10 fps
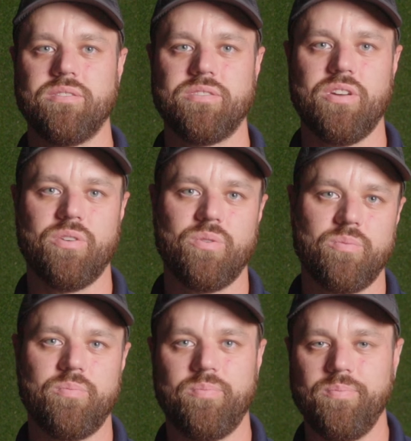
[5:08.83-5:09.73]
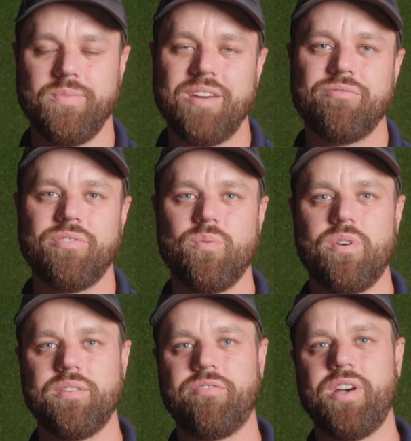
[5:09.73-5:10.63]
So definitely
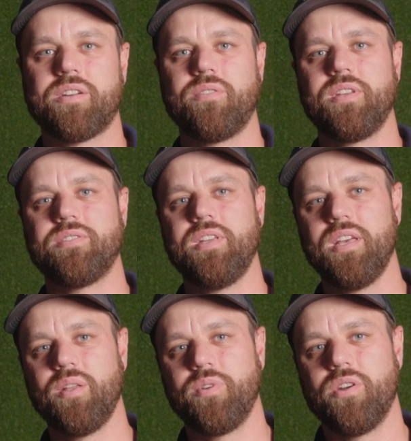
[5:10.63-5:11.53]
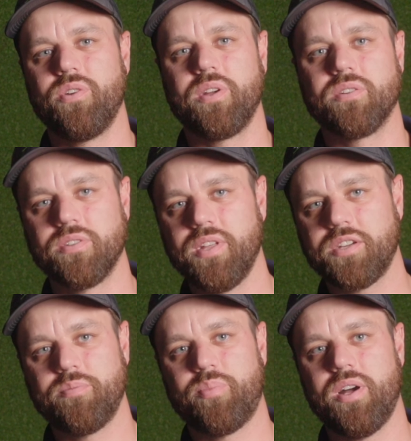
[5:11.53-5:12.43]
want to factor this in when you're doing your
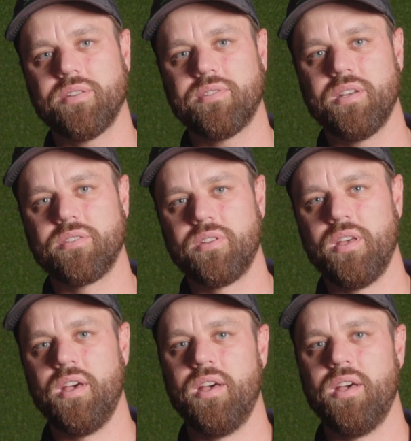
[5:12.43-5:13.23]
selection process.